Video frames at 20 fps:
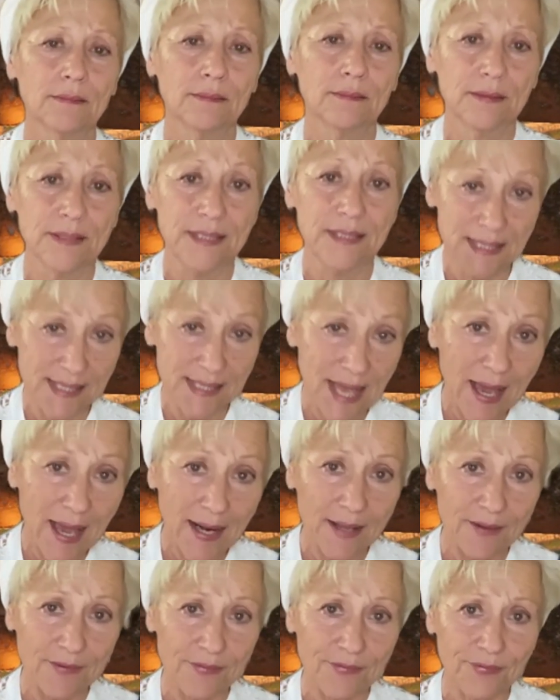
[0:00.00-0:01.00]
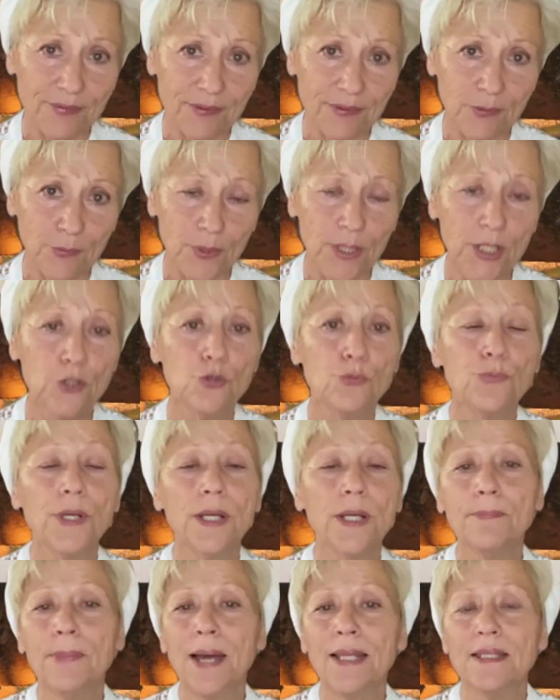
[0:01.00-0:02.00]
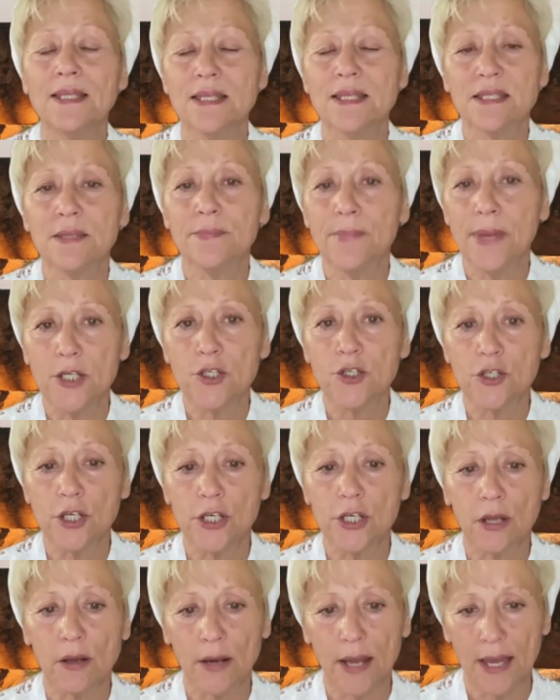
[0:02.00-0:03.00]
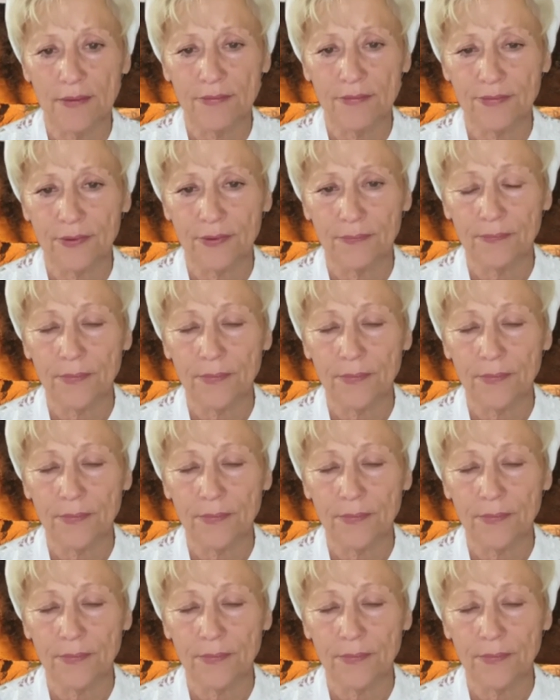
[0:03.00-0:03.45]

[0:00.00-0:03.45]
this Aleph. We need to bring back this dimension in our life.